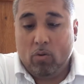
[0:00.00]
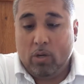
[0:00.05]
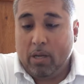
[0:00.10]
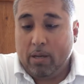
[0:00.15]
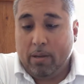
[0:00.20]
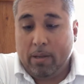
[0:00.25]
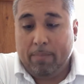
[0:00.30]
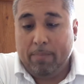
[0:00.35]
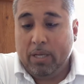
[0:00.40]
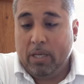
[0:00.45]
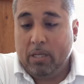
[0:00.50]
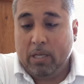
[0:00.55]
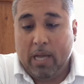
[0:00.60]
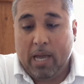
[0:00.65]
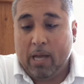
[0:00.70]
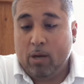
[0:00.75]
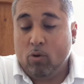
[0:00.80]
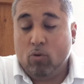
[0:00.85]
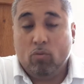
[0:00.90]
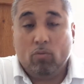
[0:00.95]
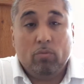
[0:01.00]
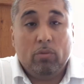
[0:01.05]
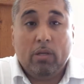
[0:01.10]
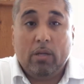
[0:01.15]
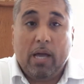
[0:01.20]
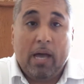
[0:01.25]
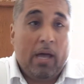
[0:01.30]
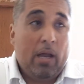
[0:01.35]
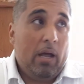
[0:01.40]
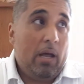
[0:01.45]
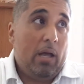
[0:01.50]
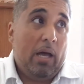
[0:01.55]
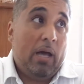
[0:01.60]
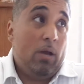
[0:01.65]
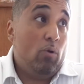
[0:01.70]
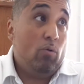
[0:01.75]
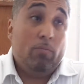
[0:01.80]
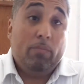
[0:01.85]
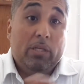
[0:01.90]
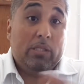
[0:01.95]
I
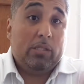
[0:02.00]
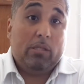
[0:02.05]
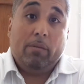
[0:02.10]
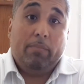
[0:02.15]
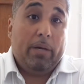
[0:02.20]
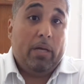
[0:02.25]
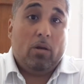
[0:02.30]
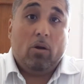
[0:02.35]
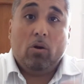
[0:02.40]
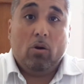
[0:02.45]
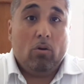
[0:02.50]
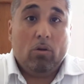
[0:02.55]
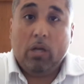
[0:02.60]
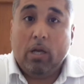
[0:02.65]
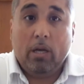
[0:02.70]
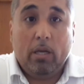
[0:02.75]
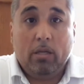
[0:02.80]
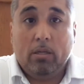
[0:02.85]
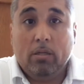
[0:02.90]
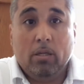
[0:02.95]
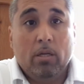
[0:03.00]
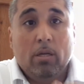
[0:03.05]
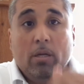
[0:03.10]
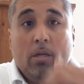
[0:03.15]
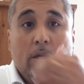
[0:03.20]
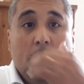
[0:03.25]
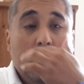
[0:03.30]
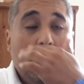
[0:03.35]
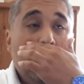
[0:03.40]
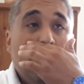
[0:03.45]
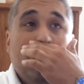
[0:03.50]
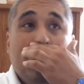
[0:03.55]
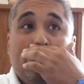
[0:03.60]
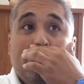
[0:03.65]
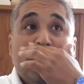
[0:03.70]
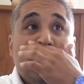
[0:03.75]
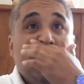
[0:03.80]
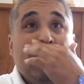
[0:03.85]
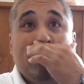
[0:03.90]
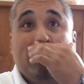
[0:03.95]
don't miss them at all. Like it
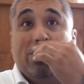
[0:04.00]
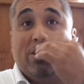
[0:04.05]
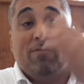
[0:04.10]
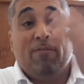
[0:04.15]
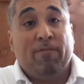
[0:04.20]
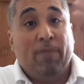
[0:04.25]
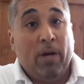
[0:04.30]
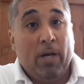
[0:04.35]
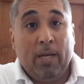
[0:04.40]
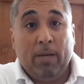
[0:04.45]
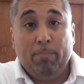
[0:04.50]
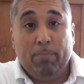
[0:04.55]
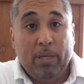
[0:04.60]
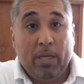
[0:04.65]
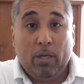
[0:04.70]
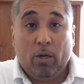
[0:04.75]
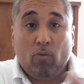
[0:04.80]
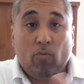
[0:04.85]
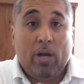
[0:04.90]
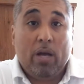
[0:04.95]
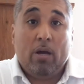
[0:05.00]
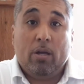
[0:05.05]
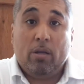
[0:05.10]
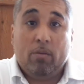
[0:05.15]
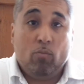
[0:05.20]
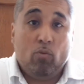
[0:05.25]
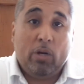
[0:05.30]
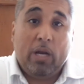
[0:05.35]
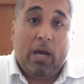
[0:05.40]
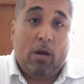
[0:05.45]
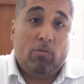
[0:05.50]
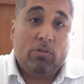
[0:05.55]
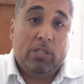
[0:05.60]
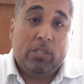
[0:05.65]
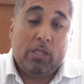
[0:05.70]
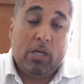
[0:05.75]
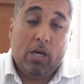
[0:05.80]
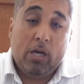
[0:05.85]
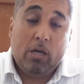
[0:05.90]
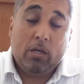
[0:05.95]
was fun being around them when I was
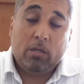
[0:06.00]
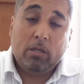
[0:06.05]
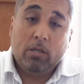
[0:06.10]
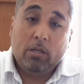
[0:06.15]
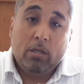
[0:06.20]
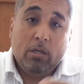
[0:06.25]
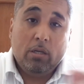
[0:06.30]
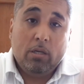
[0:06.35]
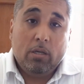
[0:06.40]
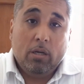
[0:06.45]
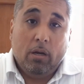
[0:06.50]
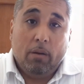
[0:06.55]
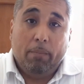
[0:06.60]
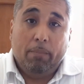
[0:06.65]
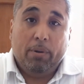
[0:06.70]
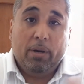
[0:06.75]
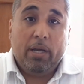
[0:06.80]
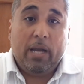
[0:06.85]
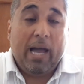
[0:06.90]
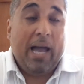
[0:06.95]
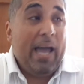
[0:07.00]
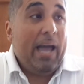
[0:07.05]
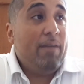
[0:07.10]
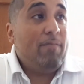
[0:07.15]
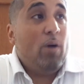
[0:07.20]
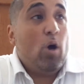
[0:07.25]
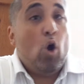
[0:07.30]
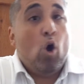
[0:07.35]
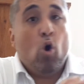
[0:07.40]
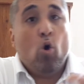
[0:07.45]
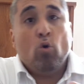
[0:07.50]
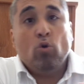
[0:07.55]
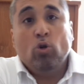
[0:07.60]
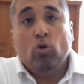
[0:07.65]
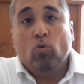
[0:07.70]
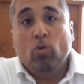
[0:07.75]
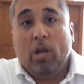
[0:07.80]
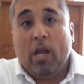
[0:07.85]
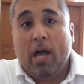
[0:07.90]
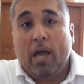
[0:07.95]
young, but I have a whole
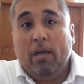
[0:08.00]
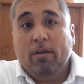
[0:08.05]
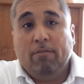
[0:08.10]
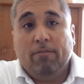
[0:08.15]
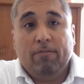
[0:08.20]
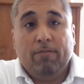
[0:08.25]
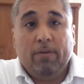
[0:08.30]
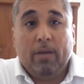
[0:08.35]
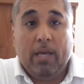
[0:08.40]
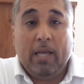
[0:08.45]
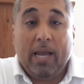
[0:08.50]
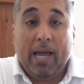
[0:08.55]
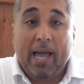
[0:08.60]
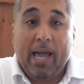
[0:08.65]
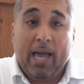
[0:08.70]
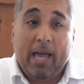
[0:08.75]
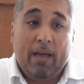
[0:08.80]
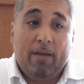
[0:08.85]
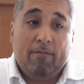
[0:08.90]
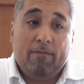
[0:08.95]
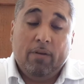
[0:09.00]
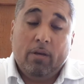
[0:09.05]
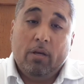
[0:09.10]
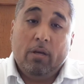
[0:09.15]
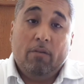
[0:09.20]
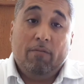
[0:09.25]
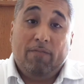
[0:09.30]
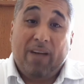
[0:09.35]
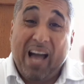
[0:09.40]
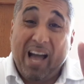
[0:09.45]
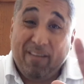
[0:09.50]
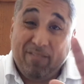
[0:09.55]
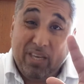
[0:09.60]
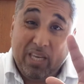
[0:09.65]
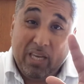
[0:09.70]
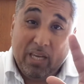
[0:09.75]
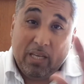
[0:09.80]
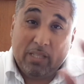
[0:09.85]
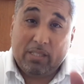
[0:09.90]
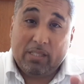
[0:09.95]
new life and I have 5
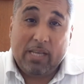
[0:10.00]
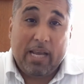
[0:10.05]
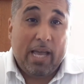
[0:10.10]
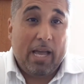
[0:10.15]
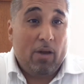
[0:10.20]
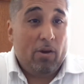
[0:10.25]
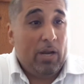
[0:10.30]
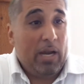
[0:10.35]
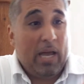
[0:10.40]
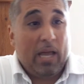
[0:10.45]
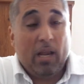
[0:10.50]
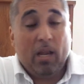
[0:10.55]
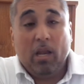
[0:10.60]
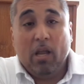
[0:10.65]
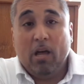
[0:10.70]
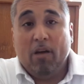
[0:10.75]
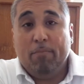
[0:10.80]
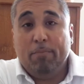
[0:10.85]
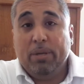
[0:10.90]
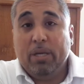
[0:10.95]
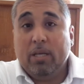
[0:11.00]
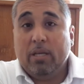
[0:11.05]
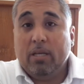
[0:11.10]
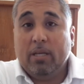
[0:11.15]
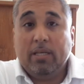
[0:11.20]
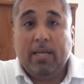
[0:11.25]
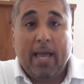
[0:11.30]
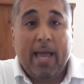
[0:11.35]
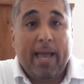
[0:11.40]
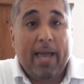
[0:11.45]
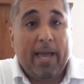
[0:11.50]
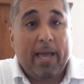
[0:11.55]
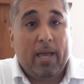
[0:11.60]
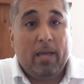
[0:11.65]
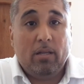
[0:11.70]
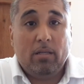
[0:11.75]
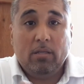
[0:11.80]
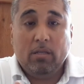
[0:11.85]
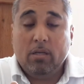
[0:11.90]
kids now and I love being a dad.